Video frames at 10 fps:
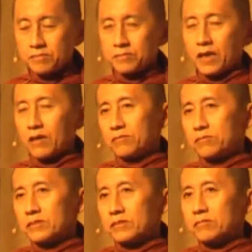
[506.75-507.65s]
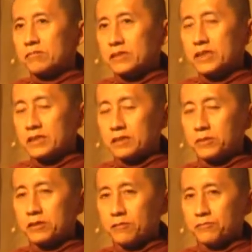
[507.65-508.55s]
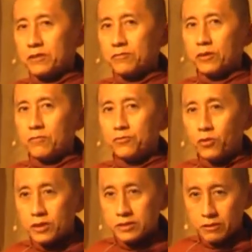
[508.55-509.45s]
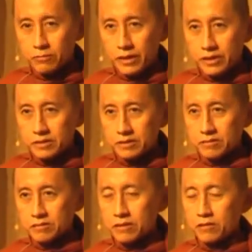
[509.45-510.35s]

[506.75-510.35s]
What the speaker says: Now, this is a bit different from focused awareness.